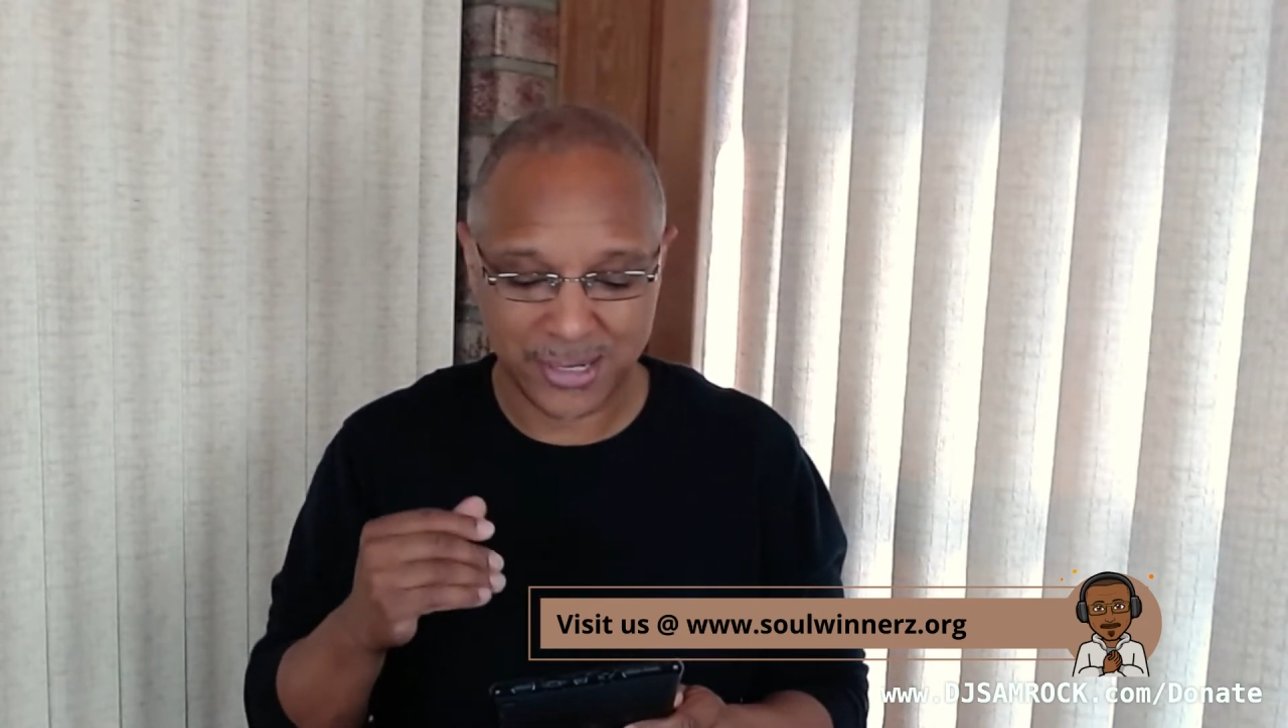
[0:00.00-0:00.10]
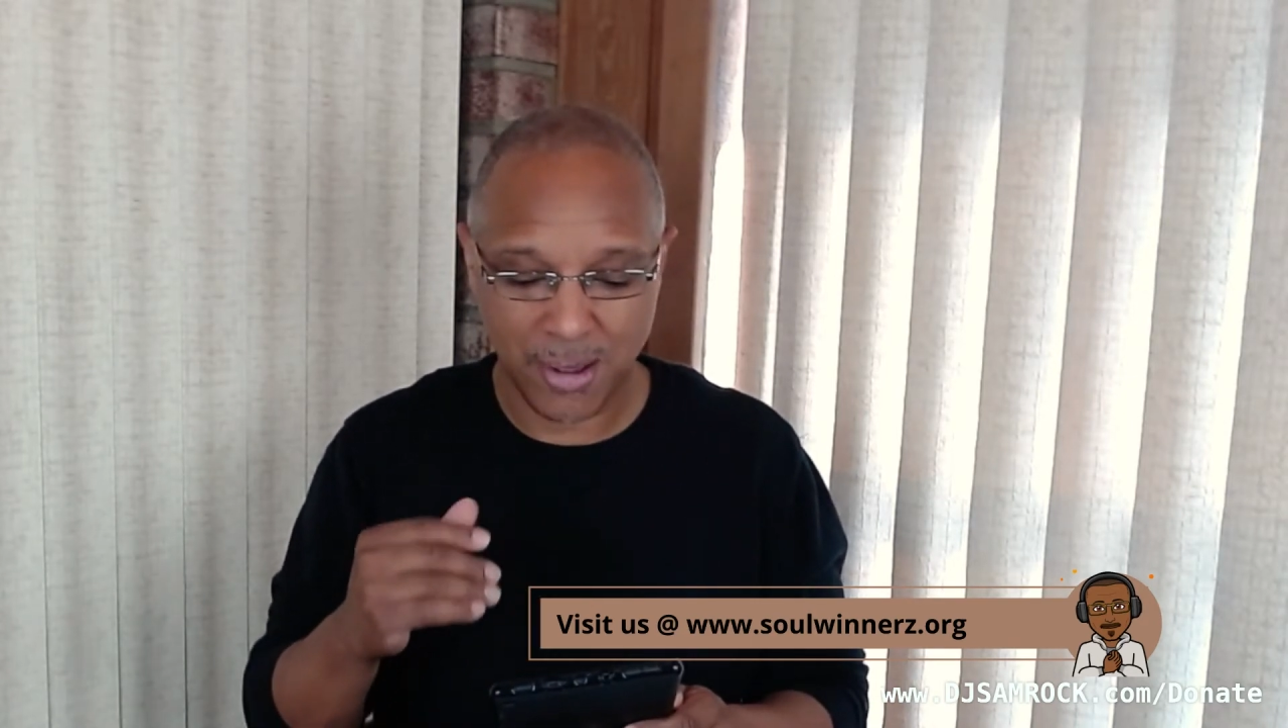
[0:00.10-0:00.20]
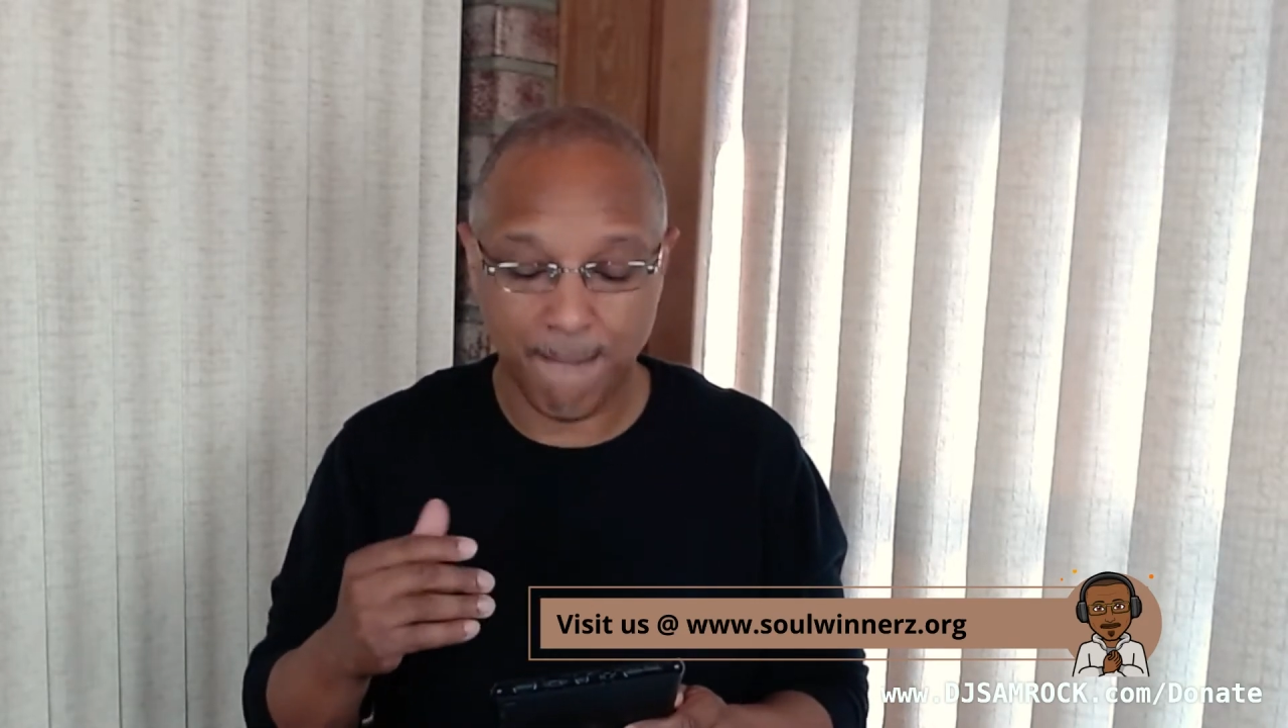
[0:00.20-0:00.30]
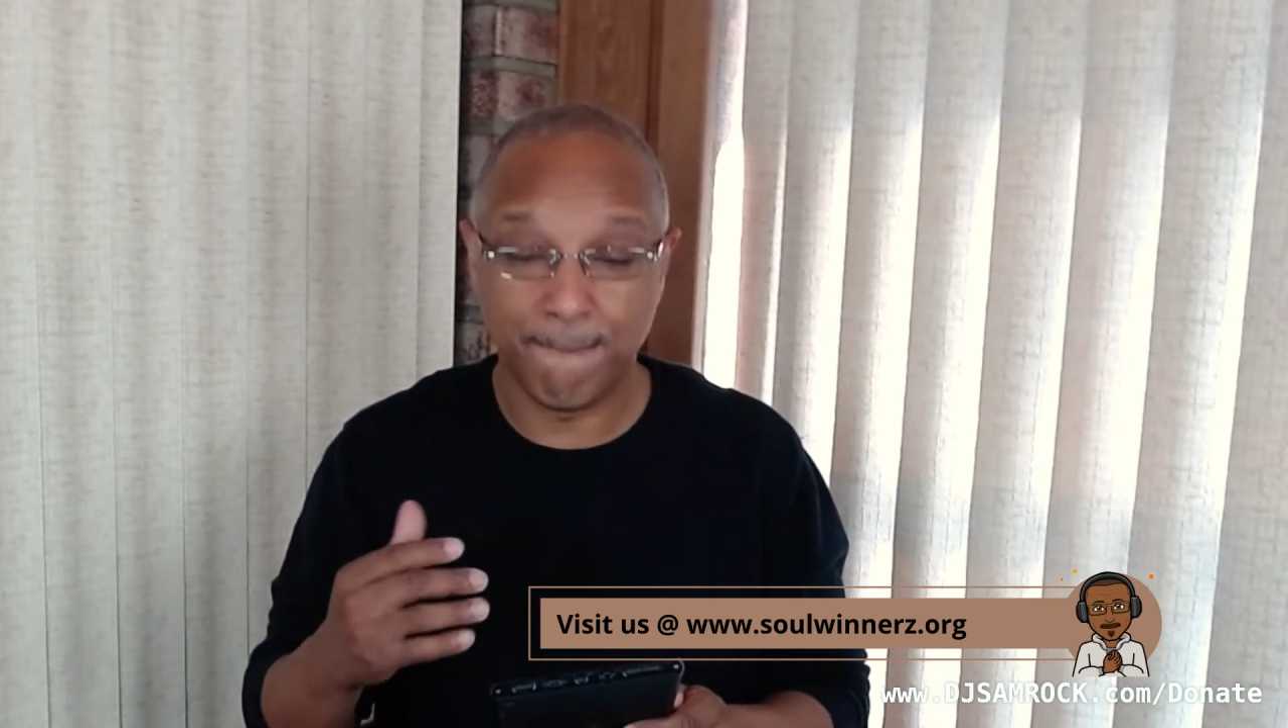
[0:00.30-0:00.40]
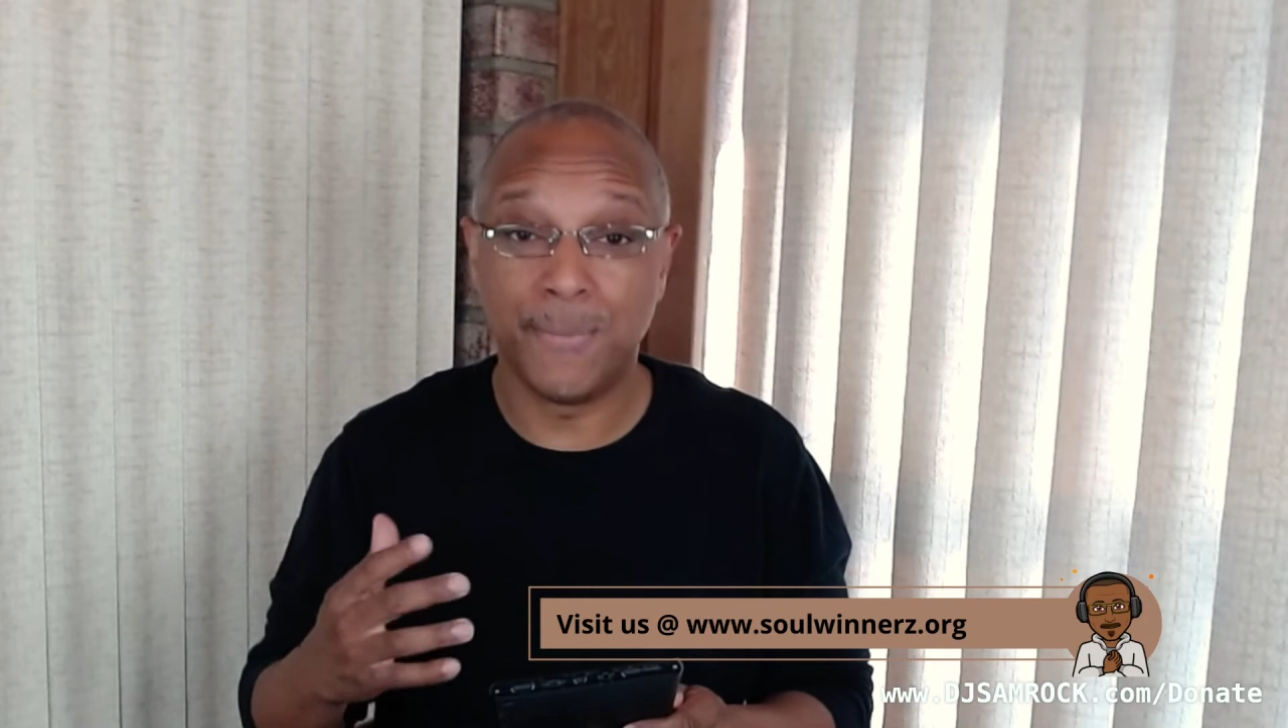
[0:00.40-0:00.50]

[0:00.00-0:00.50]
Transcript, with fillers: come